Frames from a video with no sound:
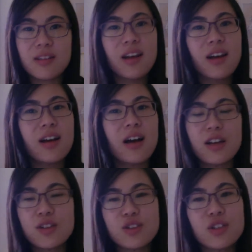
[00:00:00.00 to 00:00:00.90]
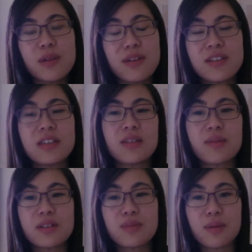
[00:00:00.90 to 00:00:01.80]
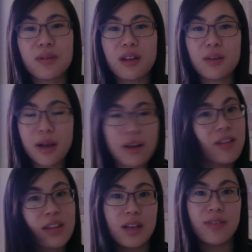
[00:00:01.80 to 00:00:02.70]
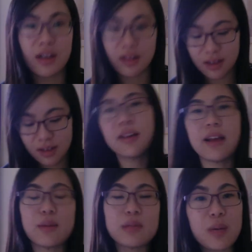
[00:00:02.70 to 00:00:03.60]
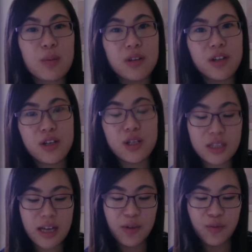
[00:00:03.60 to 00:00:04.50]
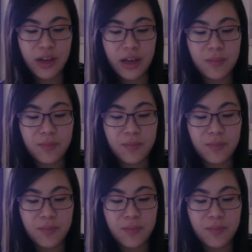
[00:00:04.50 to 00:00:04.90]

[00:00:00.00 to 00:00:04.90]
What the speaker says: Yeah, I assume I've done something to my brother, but I can't think of anything. Name someone you used to envy.